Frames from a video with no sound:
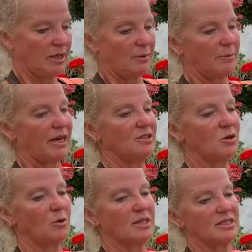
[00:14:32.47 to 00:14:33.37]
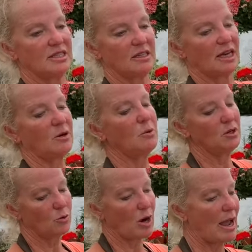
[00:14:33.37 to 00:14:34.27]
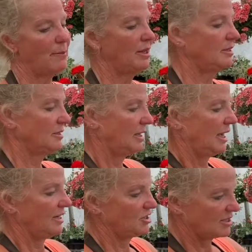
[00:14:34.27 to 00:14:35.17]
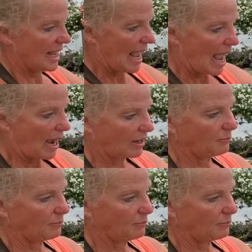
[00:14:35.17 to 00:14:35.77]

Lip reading: but I don't want to grab it and just hack,